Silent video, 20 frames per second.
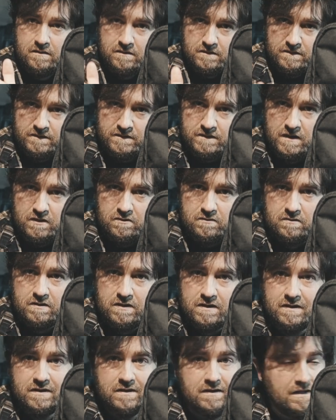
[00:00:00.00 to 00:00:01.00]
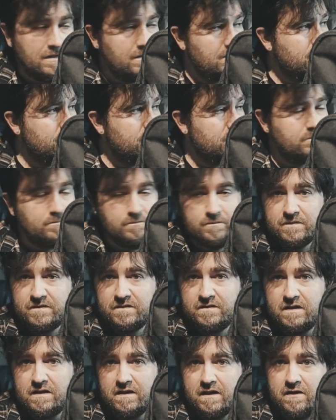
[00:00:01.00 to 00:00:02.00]
So I'm
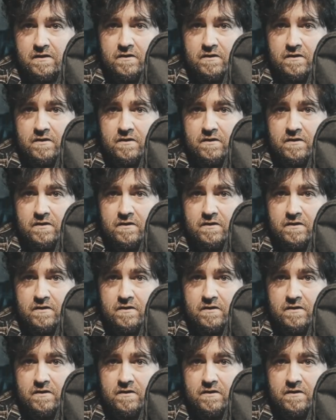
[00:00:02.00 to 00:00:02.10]
stuck at